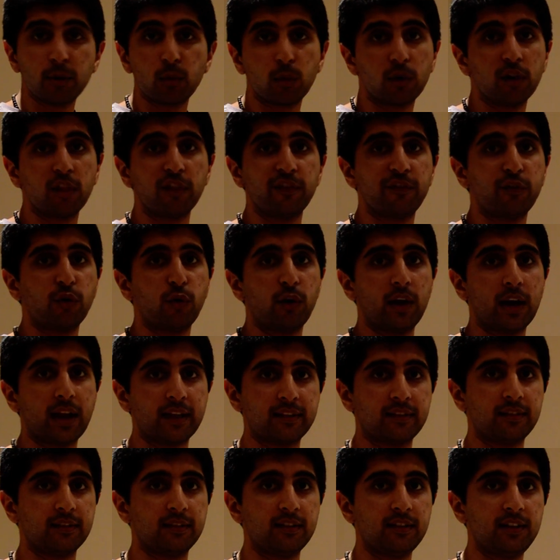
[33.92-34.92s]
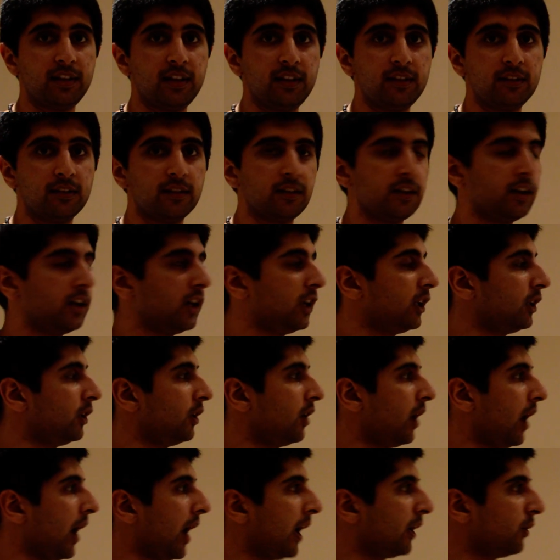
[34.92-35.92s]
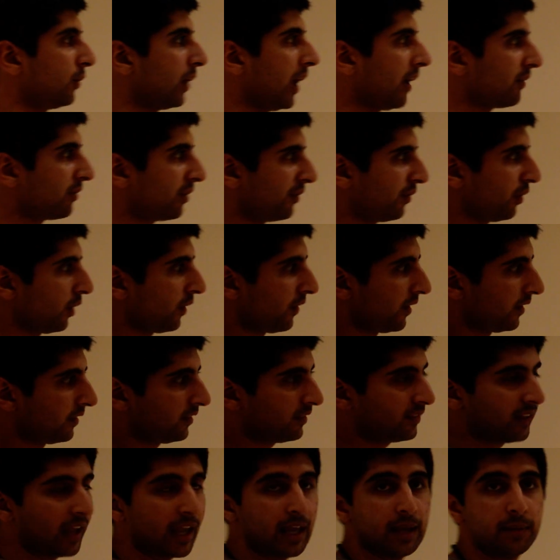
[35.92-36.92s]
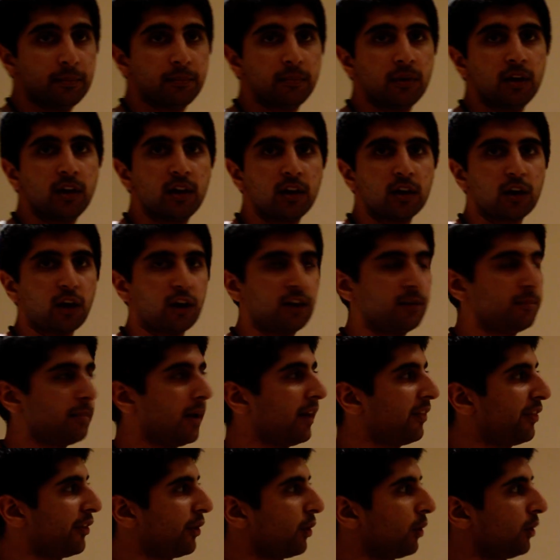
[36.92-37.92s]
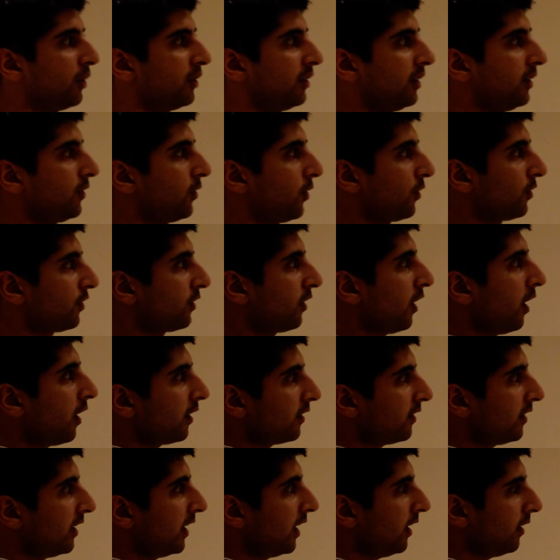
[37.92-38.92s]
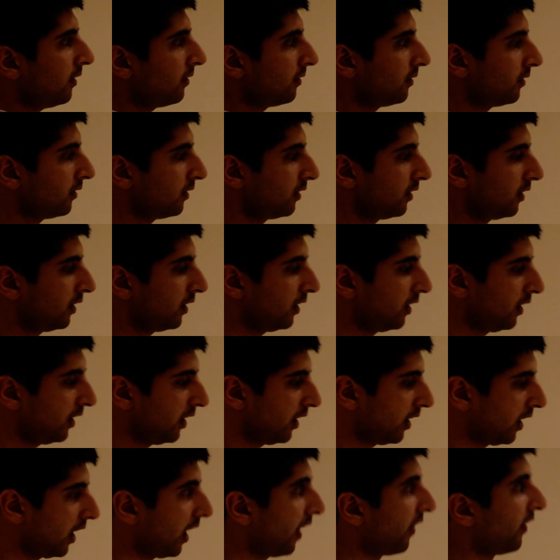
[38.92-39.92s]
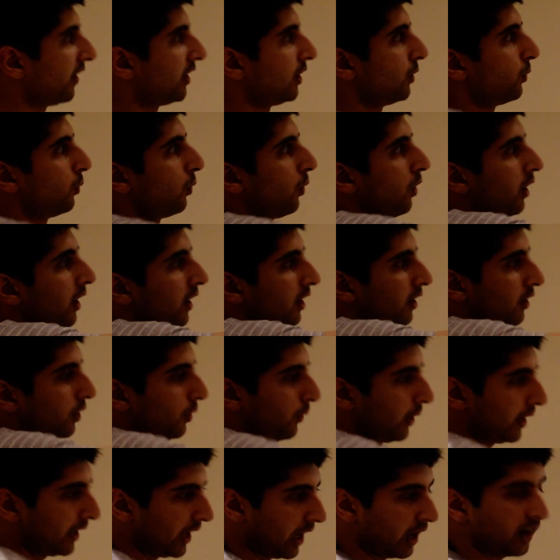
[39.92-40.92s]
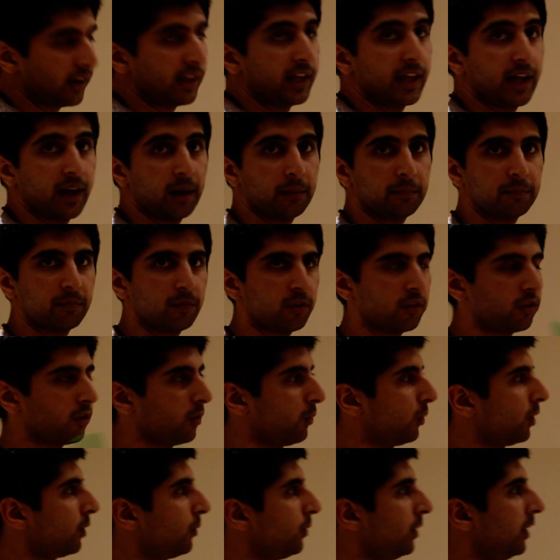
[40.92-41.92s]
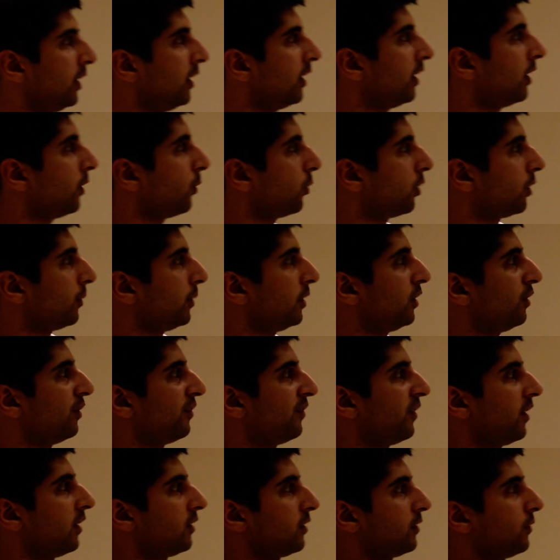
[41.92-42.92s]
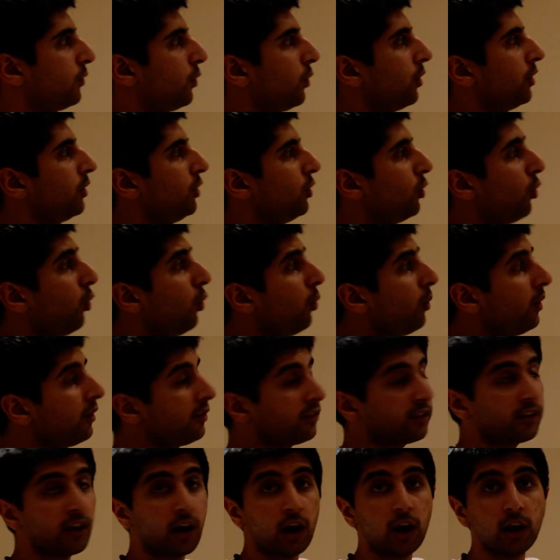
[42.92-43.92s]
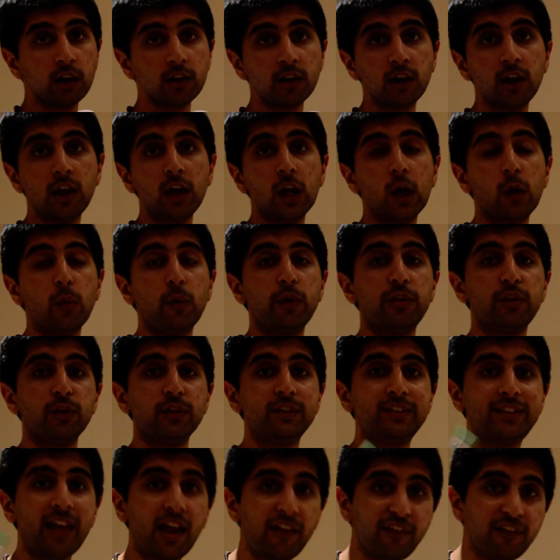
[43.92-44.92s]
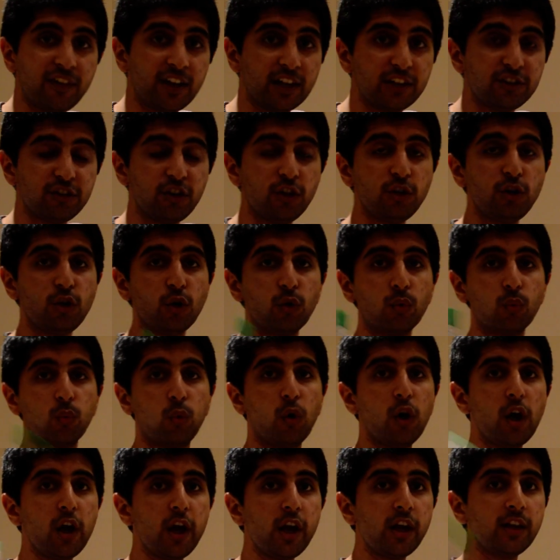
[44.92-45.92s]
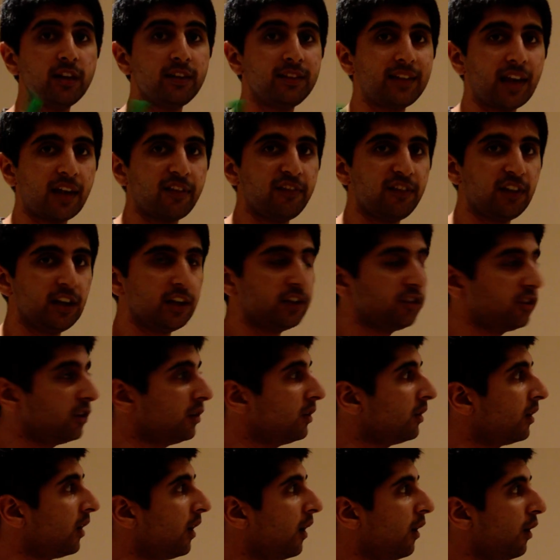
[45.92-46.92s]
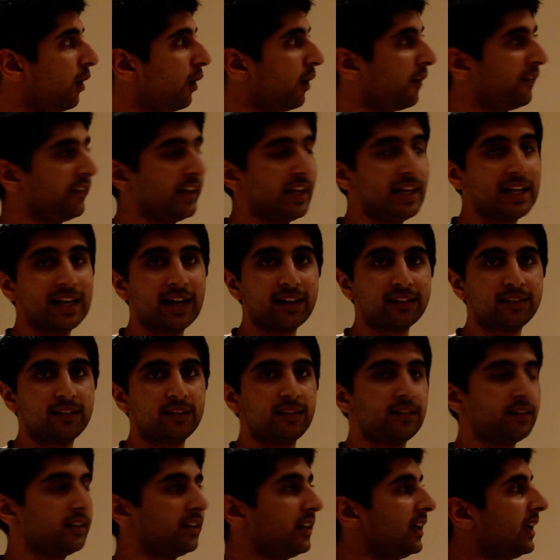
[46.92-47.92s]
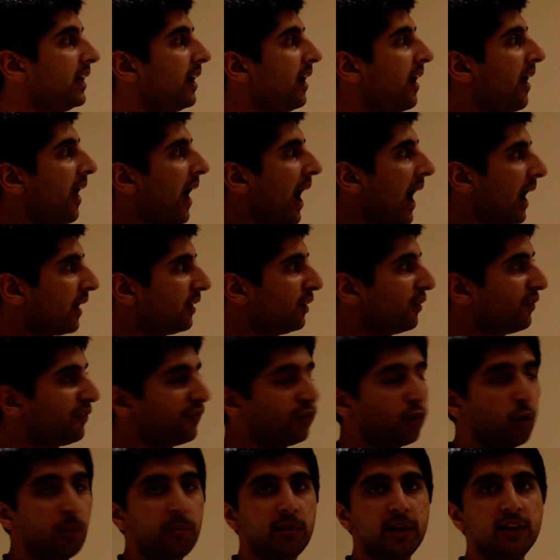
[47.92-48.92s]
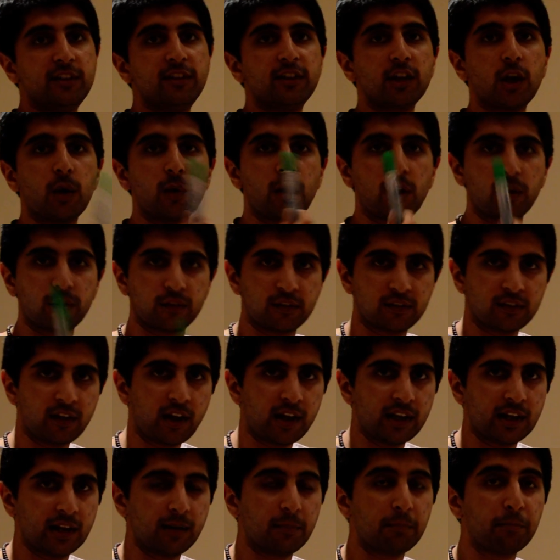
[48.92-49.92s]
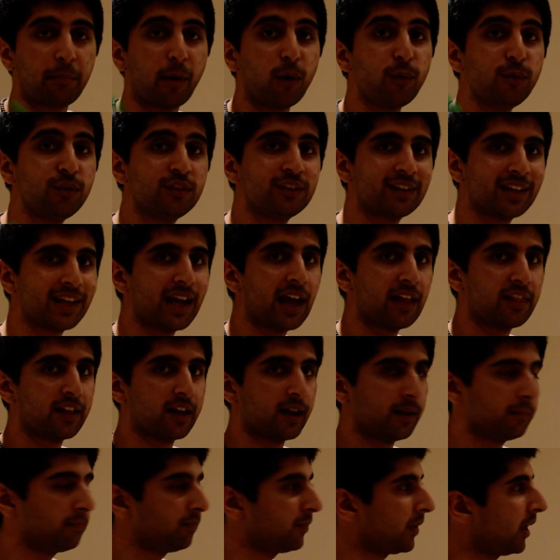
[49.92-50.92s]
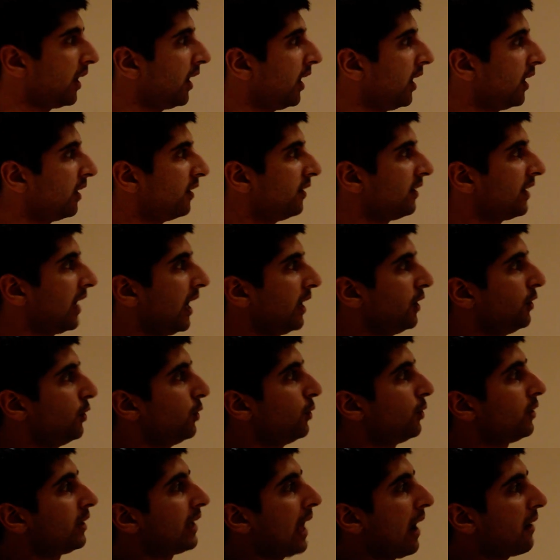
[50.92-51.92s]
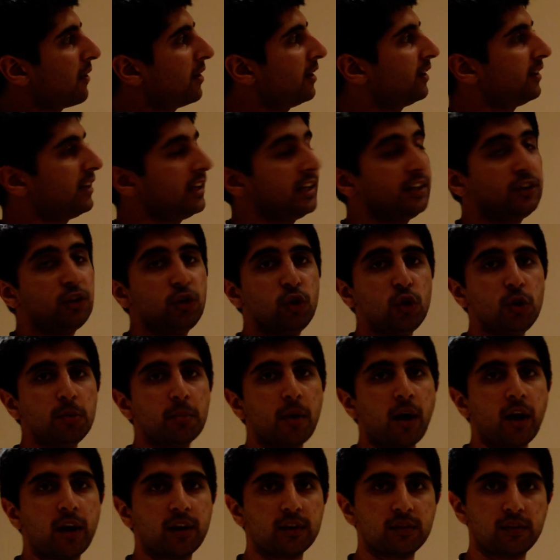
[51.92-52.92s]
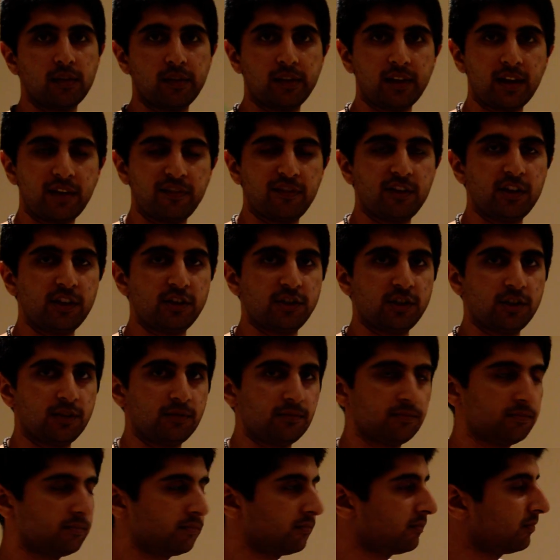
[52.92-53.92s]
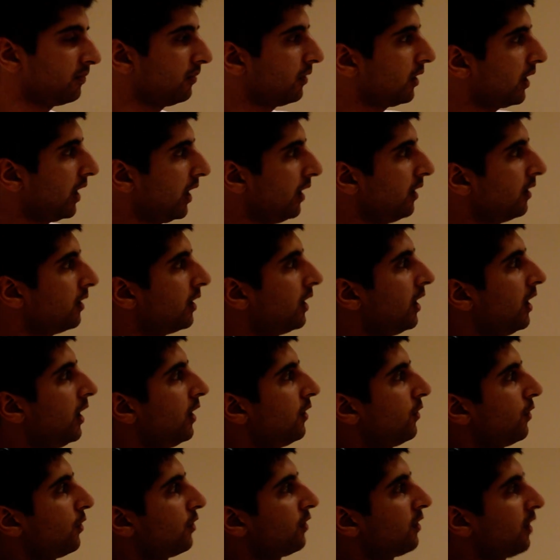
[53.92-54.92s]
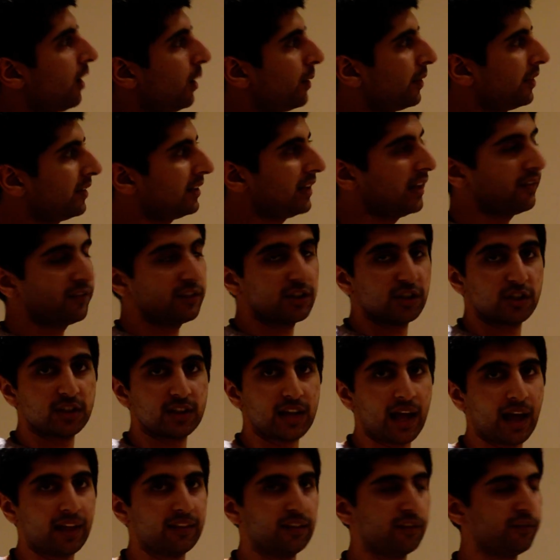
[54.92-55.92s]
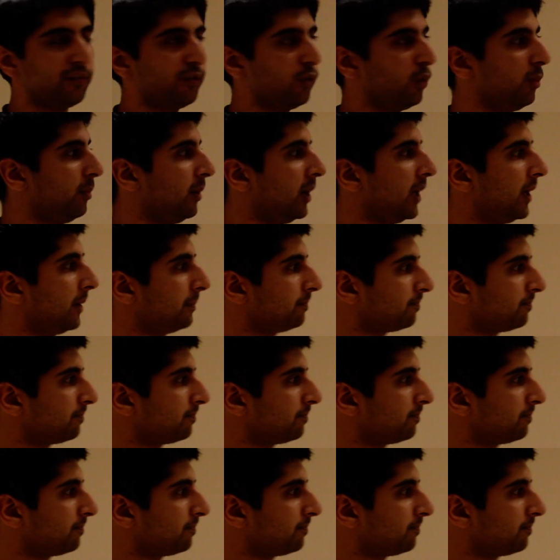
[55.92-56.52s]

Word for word: be one of the four elasticities and you'll have to follow the same kind of methodology. So start here and then you work your way down here. So what do we what do we do first of all? You always start with your definition, your word definition of the elasticity and the formula to go alongside it, both together, to get you guaranteed two marks for the definition. Okay? So start with the definition and the formula.